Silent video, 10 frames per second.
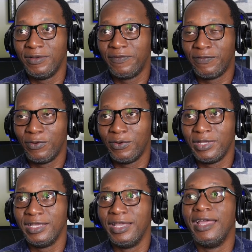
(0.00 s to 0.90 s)
4,
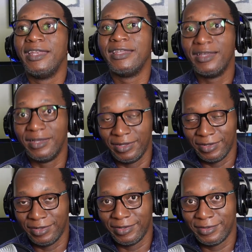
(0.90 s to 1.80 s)
E and
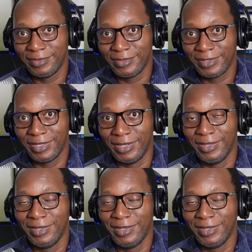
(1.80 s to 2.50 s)
Okay,